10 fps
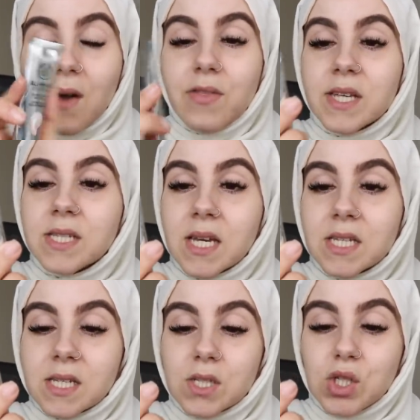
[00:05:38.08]
This
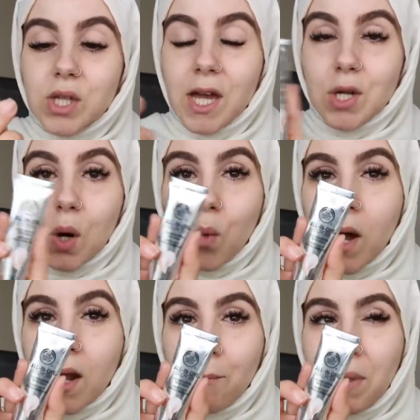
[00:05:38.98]
is in shade
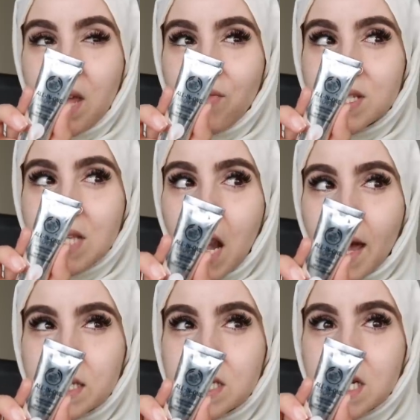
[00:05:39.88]
01. I believe it's the
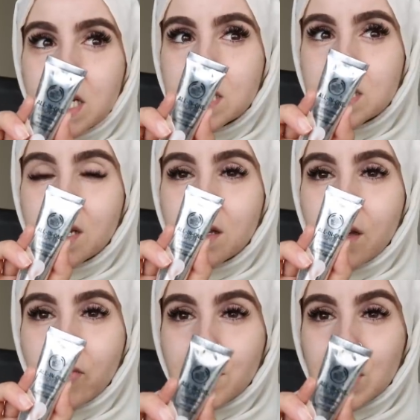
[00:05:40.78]
lightest,
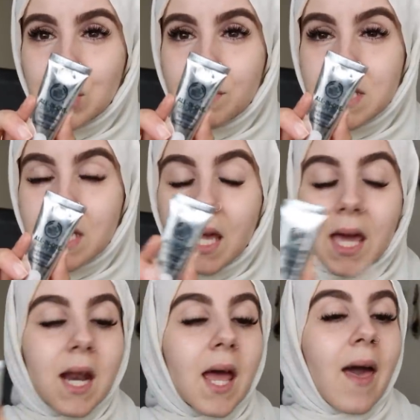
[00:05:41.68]
if I'm not too
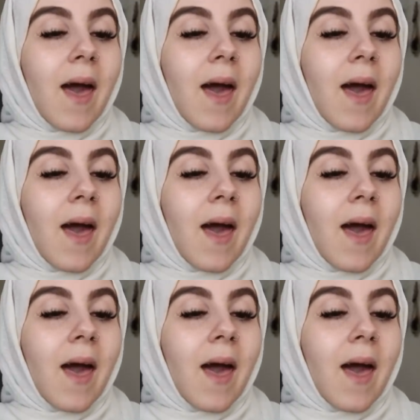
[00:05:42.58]
mistaken.